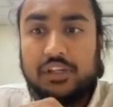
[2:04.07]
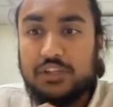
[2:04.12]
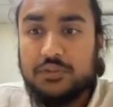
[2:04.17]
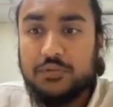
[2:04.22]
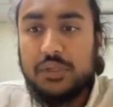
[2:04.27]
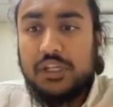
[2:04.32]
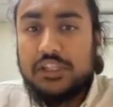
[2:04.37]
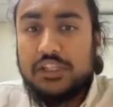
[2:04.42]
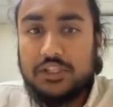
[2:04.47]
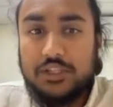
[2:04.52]

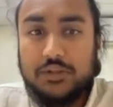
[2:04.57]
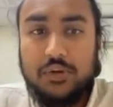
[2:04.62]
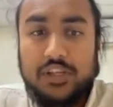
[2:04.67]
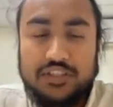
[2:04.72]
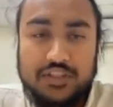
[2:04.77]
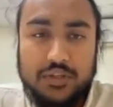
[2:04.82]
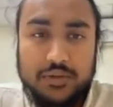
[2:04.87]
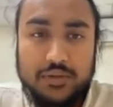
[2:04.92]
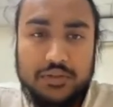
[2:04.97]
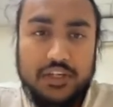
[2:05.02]
we integrate
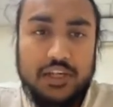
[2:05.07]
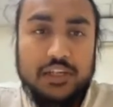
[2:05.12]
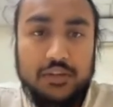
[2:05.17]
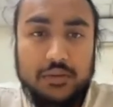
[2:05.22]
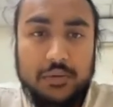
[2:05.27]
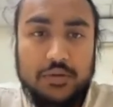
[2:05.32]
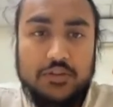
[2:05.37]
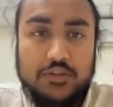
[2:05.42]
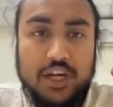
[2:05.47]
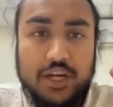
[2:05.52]
so tightly
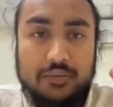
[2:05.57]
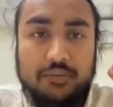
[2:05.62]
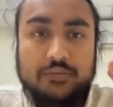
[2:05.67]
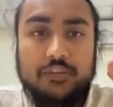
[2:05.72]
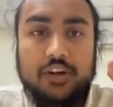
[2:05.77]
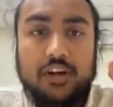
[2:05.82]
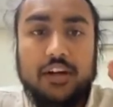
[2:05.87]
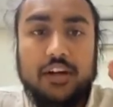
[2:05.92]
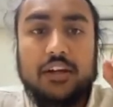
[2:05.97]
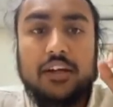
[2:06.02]
with
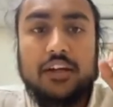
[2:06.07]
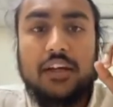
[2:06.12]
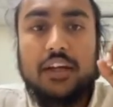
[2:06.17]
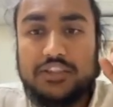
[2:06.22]
Shopify,